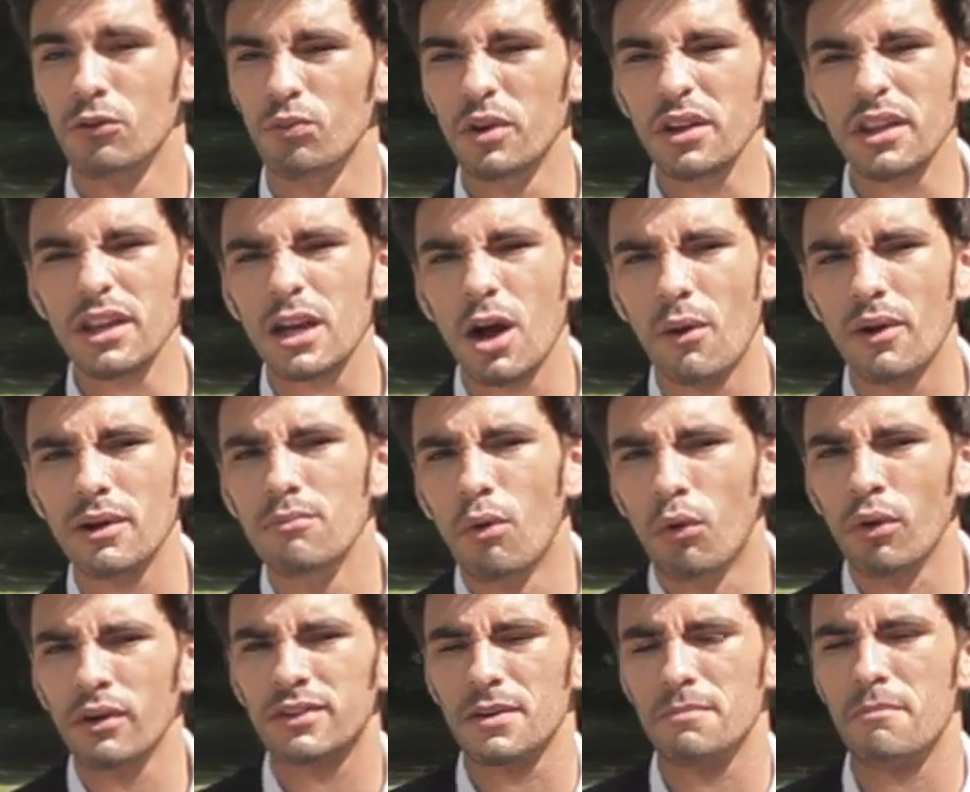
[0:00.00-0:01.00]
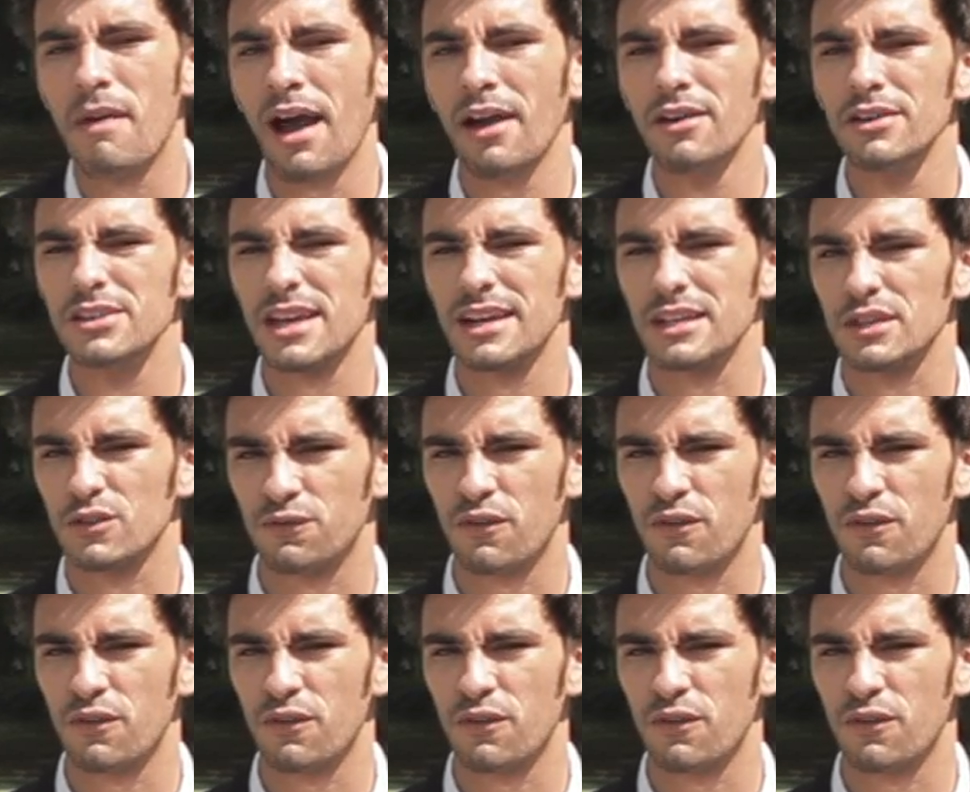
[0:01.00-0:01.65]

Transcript: really going more into Miles and his